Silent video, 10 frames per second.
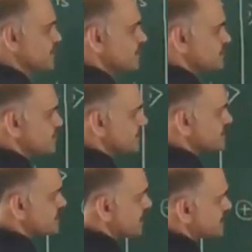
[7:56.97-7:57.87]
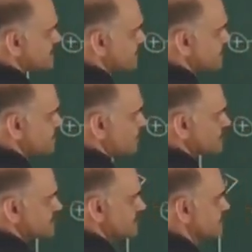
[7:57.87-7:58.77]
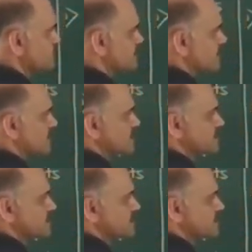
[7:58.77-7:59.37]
So it starts from positive charge